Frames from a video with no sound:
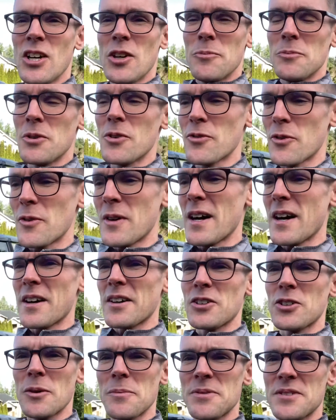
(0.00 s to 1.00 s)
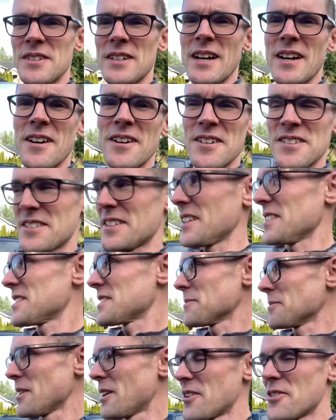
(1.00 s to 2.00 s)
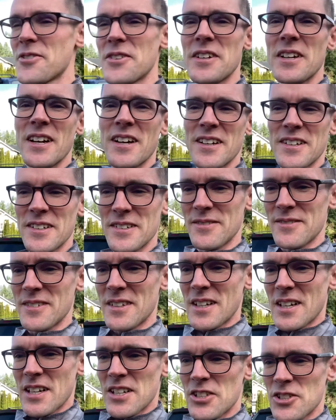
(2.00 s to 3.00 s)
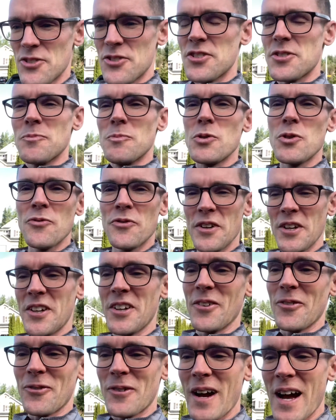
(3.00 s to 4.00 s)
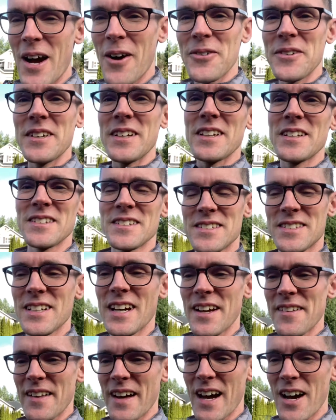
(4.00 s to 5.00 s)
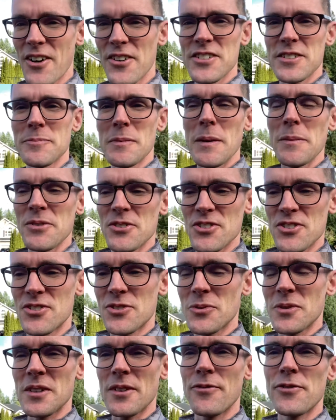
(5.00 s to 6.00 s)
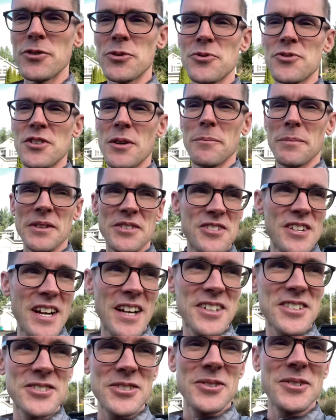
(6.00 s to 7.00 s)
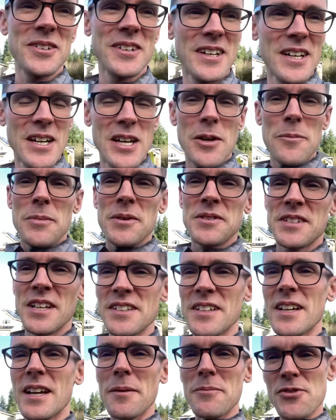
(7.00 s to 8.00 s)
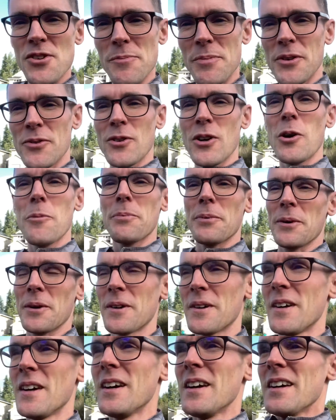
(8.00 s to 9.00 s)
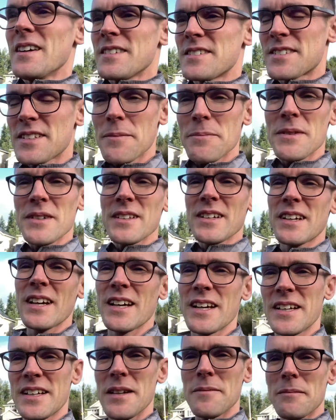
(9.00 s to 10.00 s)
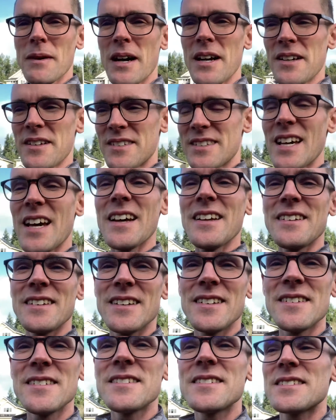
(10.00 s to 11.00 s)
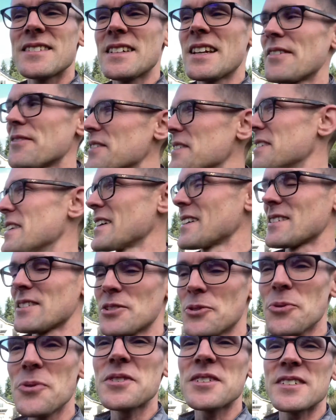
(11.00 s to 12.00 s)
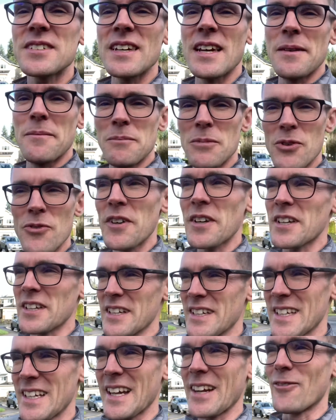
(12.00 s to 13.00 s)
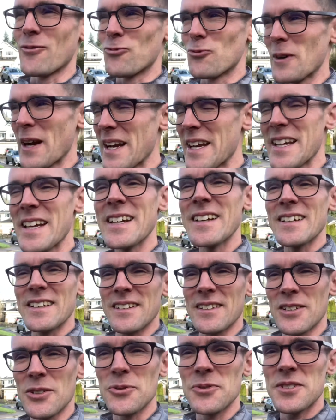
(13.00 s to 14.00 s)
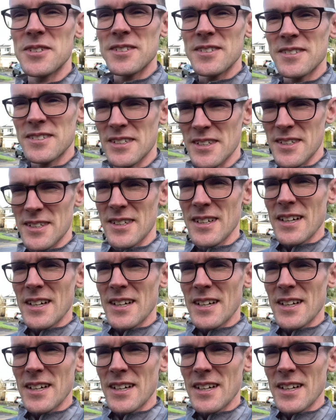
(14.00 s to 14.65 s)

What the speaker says: move around and go upstairs, get some laundry done, and, you know, just moving around inside the house, maybe just doing a few jumping jacks or pretend that I'm jumping rope, or something to kind of get my tendons and everything loose and moving and getting ready and loose to